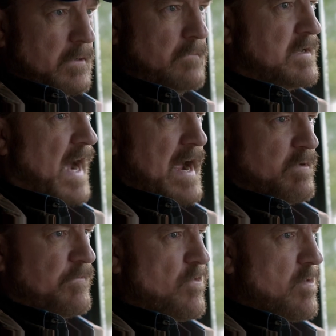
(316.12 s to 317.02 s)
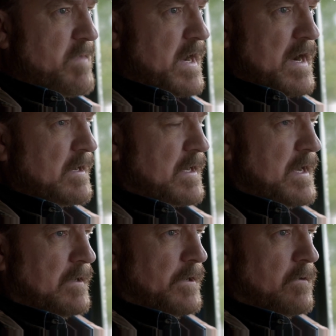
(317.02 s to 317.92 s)
You die before me and I'll
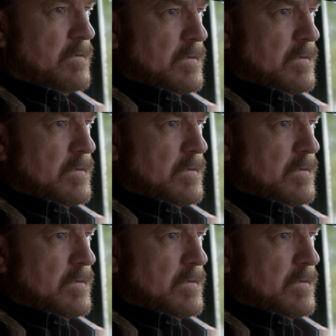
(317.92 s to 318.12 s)
kill you.